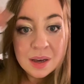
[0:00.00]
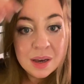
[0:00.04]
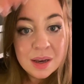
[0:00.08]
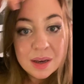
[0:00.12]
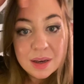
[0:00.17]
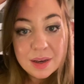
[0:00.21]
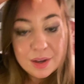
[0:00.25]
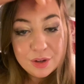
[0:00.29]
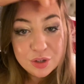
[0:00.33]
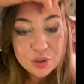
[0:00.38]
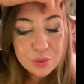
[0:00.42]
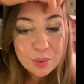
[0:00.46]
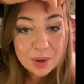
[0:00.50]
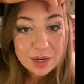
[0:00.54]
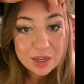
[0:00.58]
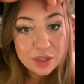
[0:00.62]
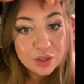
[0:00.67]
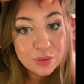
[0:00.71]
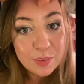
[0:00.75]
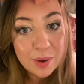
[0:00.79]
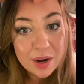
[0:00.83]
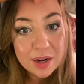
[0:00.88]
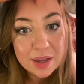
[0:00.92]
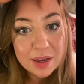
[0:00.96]
in
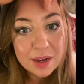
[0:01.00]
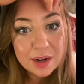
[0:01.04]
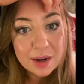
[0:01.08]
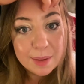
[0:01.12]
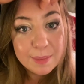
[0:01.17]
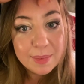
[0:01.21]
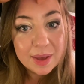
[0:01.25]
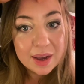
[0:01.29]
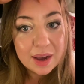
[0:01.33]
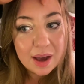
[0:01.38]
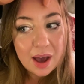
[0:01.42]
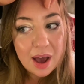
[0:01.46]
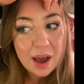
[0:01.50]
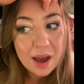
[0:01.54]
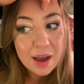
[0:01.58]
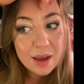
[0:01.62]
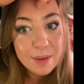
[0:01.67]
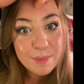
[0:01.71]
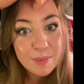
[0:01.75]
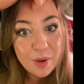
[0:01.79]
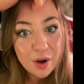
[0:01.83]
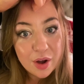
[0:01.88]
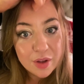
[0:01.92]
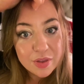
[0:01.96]
2020, and I'm like, I
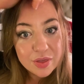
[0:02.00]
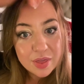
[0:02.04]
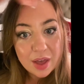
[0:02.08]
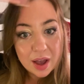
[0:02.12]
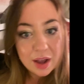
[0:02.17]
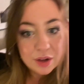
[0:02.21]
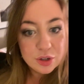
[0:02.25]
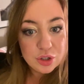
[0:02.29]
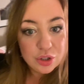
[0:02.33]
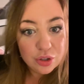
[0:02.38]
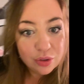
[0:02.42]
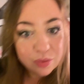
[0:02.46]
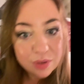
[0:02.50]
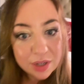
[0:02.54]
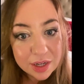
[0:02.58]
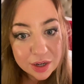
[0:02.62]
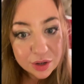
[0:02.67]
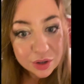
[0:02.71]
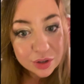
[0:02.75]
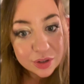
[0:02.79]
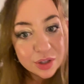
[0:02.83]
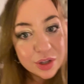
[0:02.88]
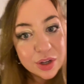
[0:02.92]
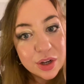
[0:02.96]
bought that 2
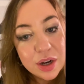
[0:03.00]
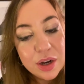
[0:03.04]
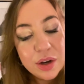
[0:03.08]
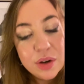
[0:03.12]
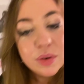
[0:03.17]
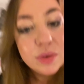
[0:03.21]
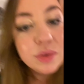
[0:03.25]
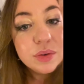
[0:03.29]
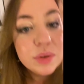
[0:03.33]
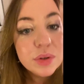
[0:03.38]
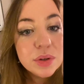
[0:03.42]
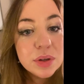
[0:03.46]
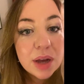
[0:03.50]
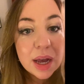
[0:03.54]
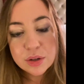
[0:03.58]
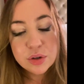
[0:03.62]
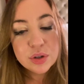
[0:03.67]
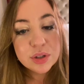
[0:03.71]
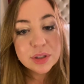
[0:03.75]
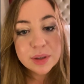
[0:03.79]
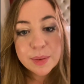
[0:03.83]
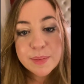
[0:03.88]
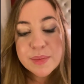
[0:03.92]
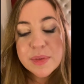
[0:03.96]
years ago. And there's
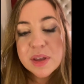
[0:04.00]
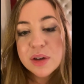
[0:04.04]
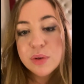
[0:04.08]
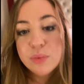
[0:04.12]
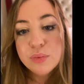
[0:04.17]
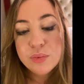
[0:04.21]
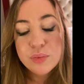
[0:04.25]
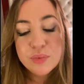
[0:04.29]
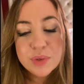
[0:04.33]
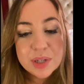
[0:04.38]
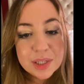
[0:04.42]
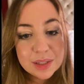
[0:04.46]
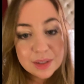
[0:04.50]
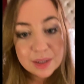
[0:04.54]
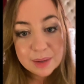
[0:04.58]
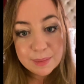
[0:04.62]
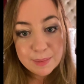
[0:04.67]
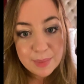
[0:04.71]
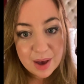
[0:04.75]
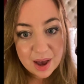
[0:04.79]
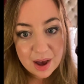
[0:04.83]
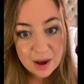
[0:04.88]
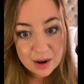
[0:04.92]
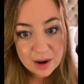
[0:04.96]
something really
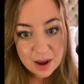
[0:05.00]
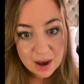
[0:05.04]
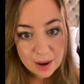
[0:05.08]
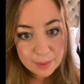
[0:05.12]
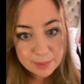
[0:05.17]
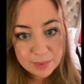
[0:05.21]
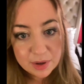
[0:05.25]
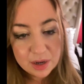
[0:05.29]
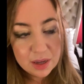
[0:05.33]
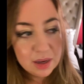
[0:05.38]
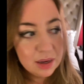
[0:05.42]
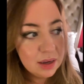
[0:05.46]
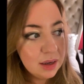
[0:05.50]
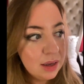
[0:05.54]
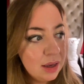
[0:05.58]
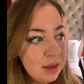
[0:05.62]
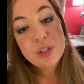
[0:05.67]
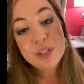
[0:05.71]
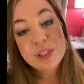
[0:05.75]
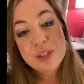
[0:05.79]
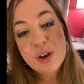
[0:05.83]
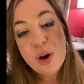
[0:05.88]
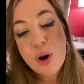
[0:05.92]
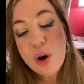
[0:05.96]
bad happening.
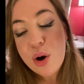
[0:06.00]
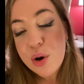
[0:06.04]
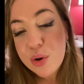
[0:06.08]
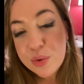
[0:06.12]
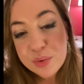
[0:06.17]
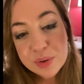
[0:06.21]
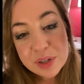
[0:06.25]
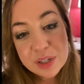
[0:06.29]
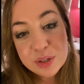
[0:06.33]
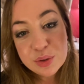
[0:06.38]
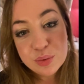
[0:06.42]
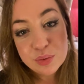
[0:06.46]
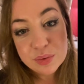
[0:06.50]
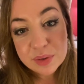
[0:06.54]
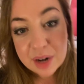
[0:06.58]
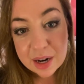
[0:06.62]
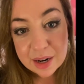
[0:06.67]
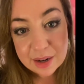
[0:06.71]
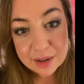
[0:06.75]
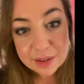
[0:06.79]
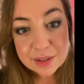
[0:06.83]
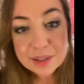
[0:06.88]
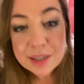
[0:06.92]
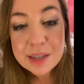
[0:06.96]
He's always
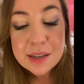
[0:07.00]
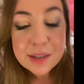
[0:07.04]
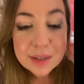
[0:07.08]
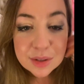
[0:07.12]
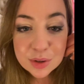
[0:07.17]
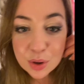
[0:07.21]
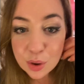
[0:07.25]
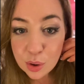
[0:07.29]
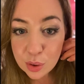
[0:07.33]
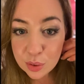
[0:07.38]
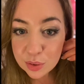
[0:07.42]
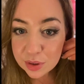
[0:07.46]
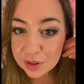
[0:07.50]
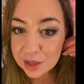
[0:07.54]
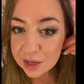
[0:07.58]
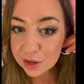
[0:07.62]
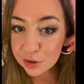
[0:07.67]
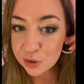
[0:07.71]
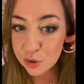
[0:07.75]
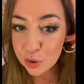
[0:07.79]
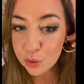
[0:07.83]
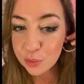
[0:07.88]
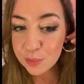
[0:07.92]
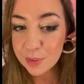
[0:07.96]
right. He's all like,
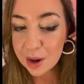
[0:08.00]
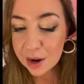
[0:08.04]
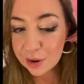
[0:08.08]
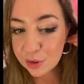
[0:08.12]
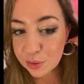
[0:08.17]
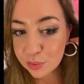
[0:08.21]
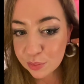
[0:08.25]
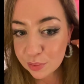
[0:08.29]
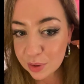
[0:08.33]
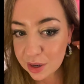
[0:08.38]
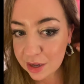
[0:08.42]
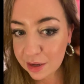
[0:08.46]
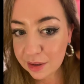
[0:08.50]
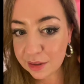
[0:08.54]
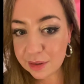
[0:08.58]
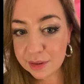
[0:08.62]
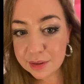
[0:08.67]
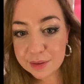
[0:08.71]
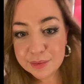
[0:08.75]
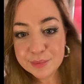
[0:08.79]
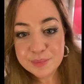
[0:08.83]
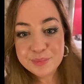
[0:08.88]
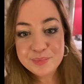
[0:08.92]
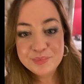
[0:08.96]
no matter what.
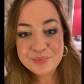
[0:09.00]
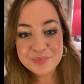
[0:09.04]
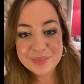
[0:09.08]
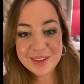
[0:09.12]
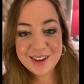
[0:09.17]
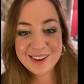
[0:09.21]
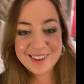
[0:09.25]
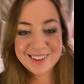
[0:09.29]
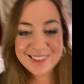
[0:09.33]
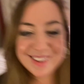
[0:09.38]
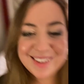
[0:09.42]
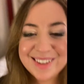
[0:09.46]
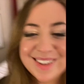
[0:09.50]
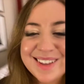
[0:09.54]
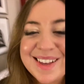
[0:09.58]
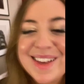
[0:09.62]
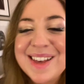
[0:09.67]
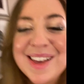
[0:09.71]
I'm